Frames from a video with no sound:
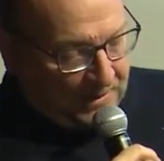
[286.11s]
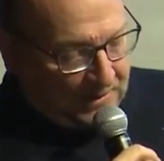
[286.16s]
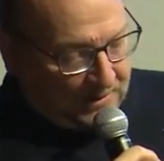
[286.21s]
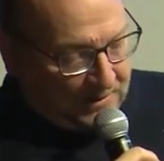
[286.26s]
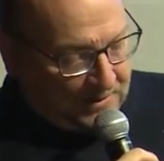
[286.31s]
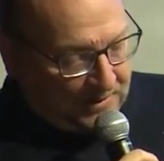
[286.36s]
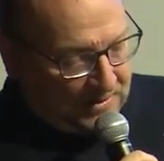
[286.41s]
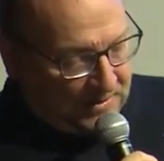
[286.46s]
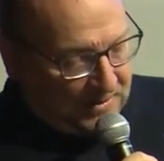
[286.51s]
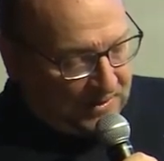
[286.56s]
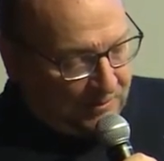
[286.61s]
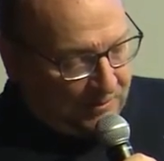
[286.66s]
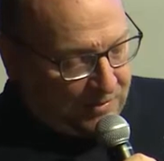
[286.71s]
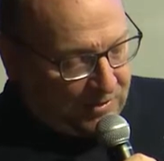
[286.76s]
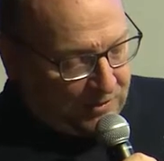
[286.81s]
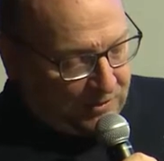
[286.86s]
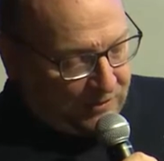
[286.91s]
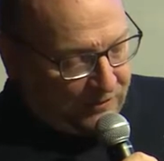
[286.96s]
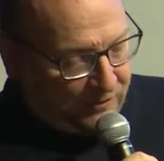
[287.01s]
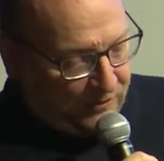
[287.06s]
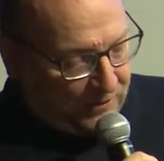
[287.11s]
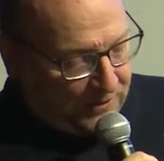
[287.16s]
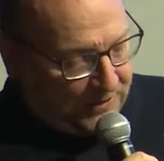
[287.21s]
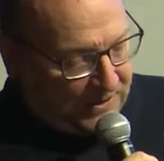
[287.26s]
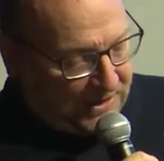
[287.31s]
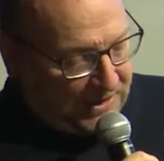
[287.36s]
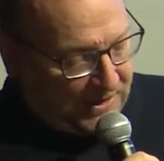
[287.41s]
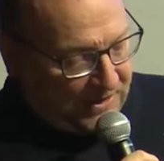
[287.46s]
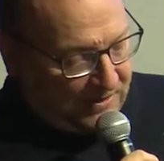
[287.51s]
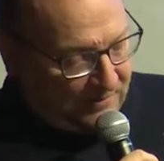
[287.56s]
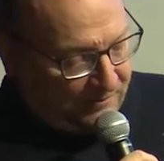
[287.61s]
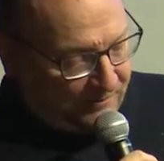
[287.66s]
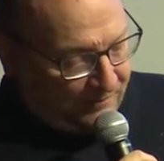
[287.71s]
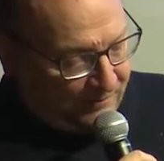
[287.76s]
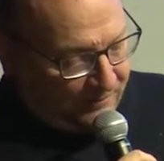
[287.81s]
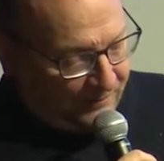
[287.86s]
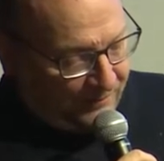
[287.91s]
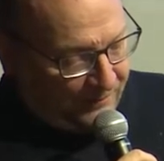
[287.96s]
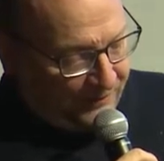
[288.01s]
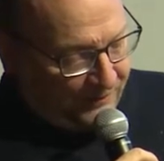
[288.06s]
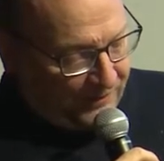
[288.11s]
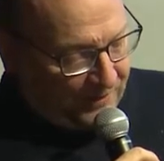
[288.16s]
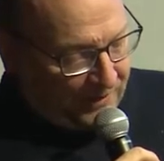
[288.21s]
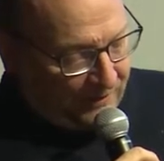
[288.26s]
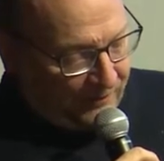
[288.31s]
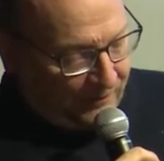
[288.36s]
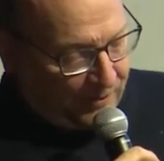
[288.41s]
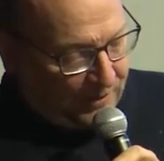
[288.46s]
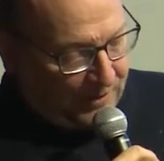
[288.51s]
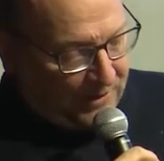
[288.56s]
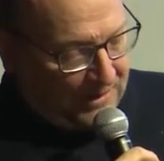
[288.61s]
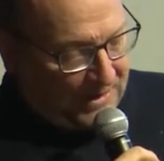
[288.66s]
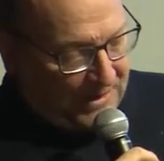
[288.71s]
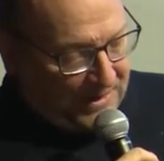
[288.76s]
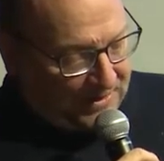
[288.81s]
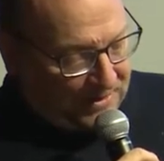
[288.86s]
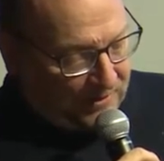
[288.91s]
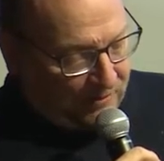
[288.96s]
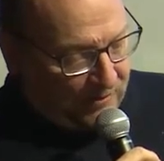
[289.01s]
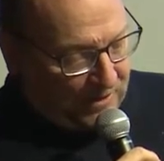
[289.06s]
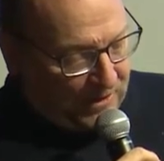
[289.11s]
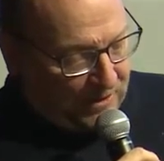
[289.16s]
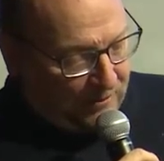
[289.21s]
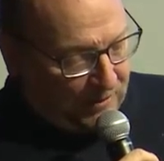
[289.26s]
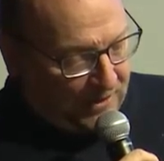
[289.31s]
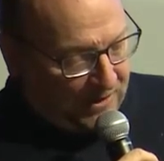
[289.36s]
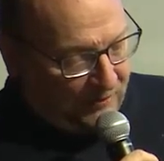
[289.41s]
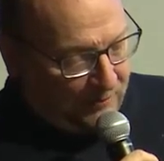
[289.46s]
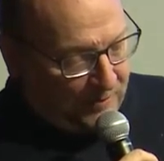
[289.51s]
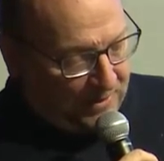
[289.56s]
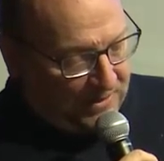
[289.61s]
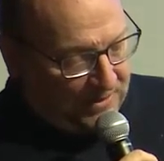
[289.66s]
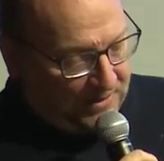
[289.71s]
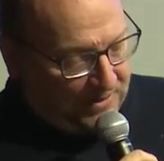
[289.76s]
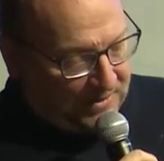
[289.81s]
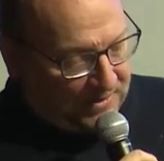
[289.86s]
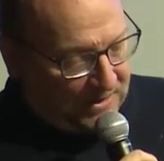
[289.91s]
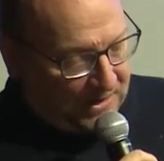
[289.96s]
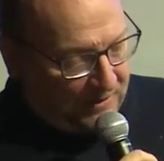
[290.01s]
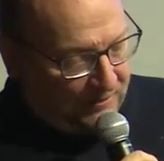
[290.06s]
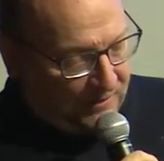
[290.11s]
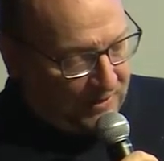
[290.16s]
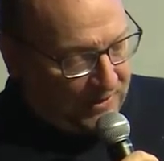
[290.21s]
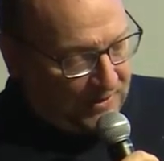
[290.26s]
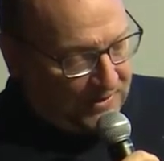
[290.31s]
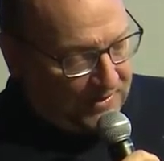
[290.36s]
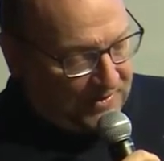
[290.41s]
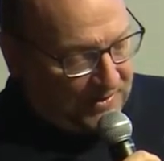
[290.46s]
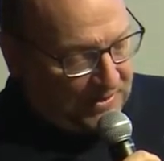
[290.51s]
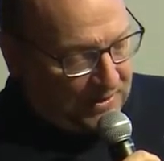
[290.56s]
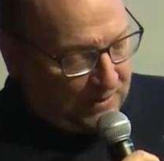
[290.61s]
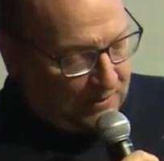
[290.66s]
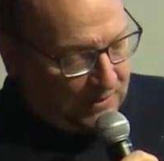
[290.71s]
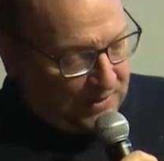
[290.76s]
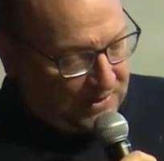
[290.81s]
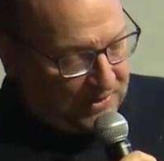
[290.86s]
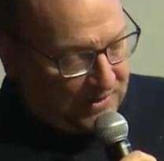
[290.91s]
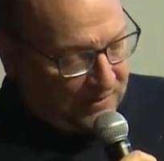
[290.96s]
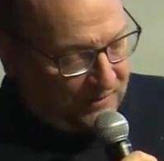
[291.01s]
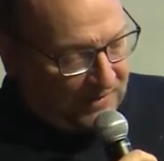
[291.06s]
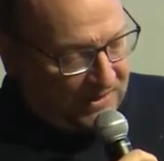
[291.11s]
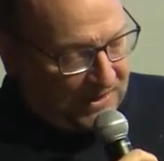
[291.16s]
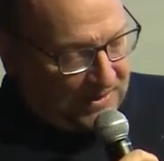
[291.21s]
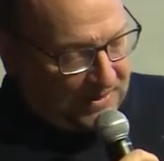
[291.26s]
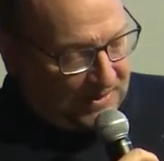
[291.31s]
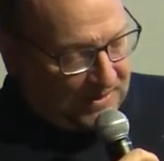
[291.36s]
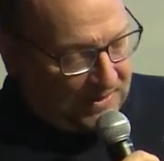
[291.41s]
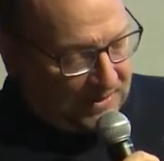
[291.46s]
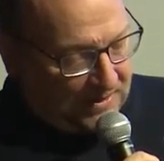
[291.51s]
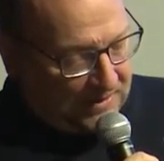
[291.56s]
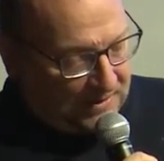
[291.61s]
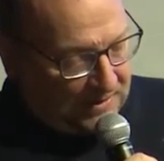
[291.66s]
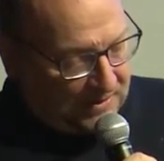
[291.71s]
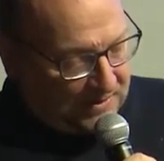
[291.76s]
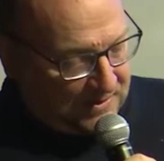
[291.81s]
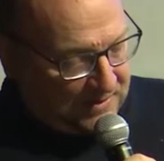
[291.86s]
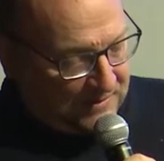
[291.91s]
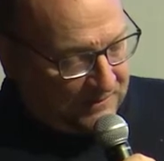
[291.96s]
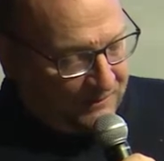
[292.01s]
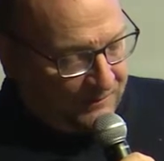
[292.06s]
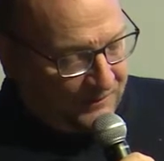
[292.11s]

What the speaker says: This is a beautiful day. For the last week, we have been discovering the secrets of dead cities,